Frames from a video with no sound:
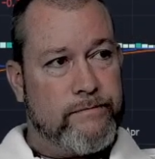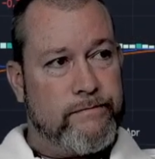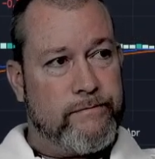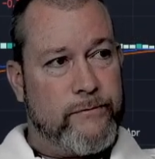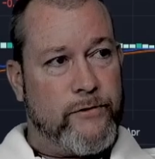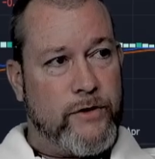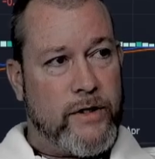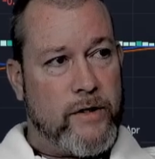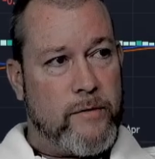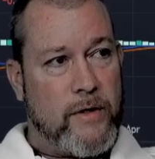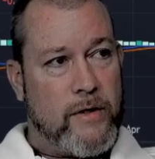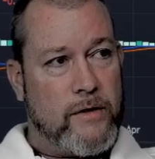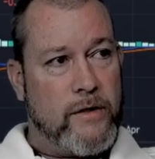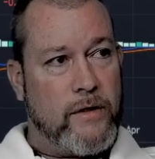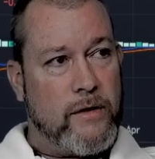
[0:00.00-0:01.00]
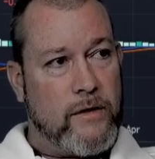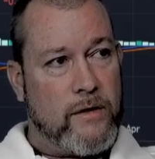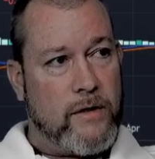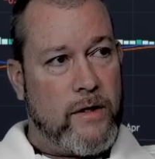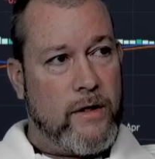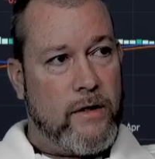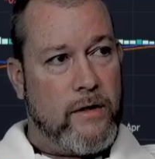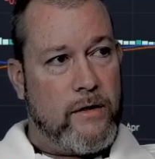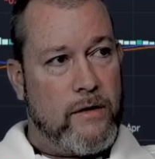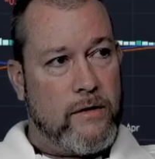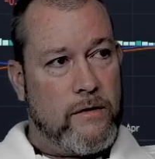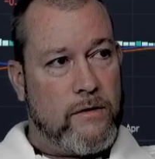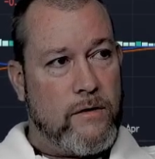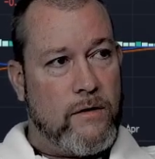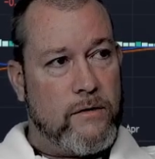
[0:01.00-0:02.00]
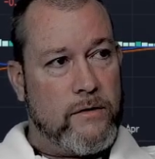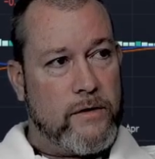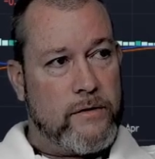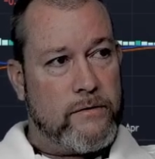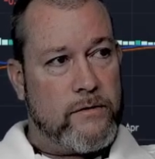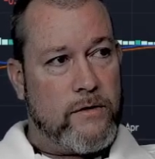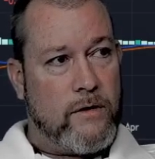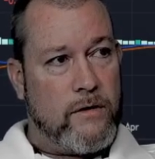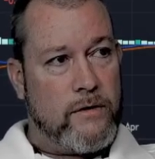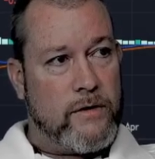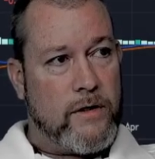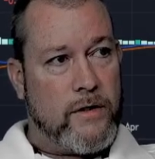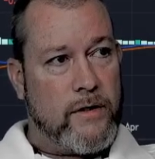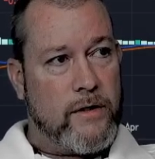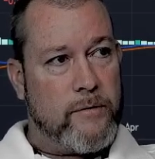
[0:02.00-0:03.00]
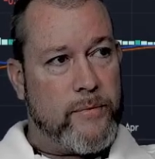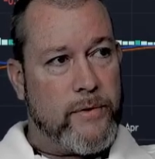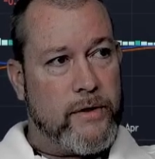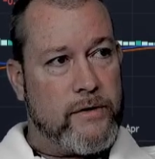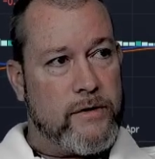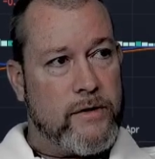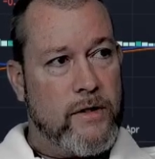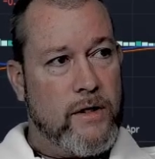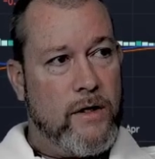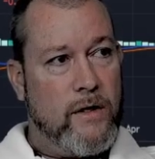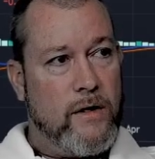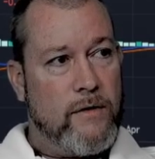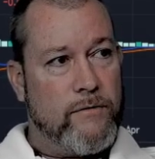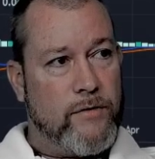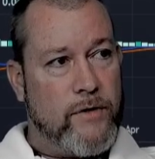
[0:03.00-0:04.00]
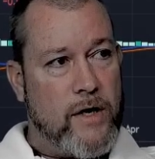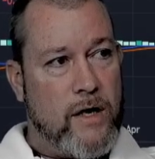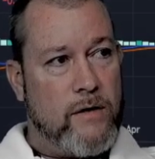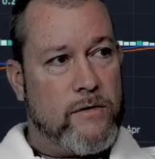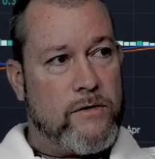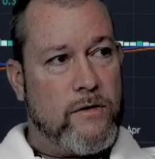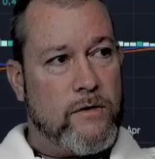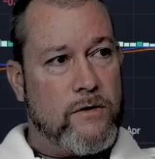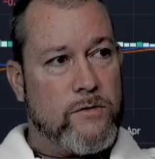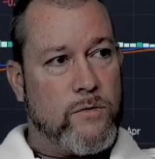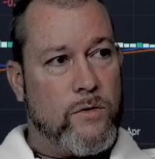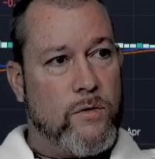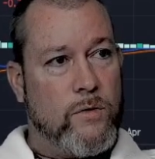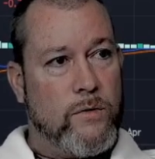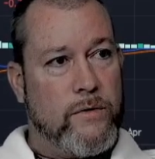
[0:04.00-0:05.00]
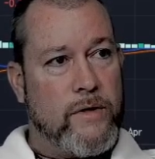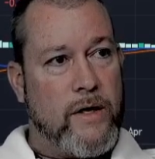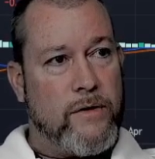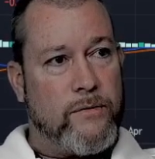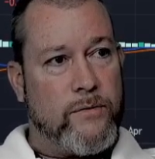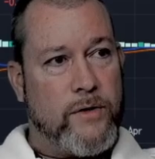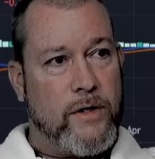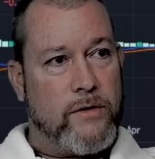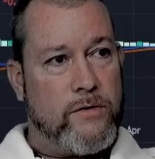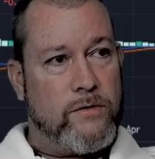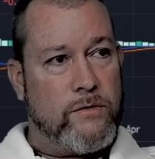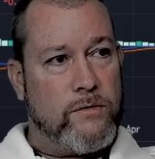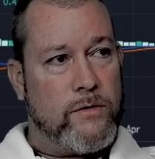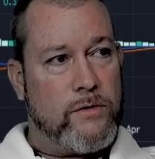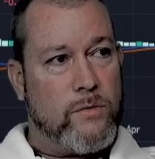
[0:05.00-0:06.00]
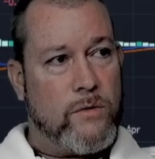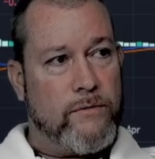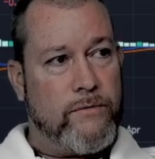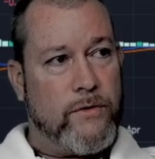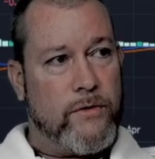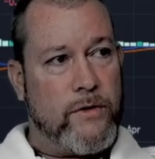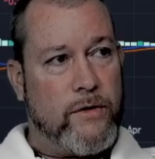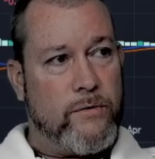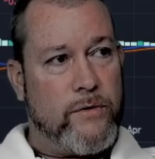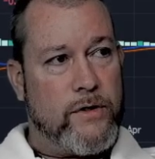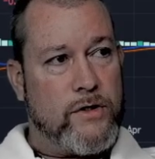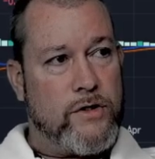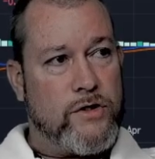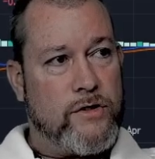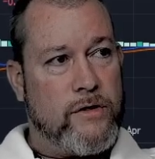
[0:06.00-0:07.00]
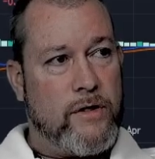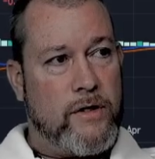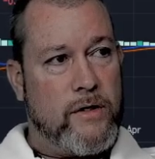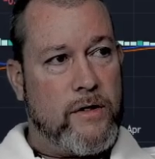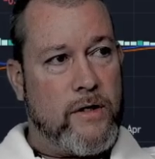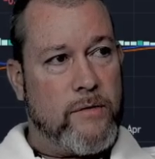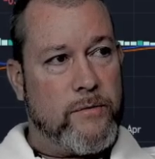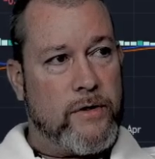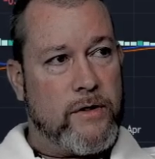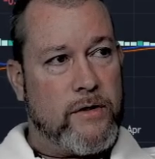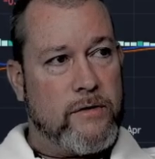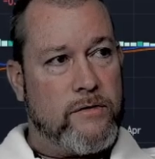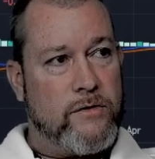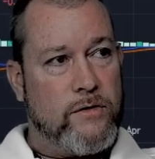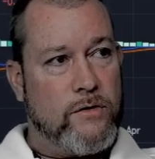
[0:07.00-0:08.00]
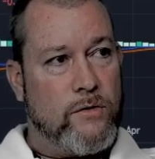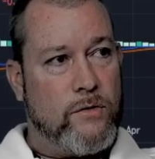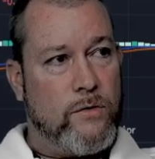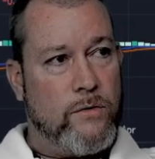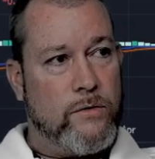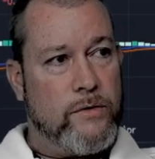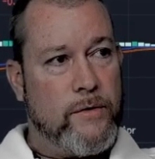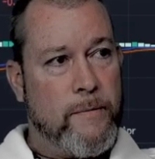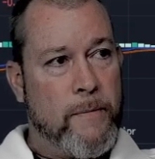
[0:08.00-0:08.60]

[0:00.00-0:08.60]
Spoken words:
forget about Link and call it on it. But for now, as long as we're holding that 382 at 1233-ish, then I'm going to continue to hold.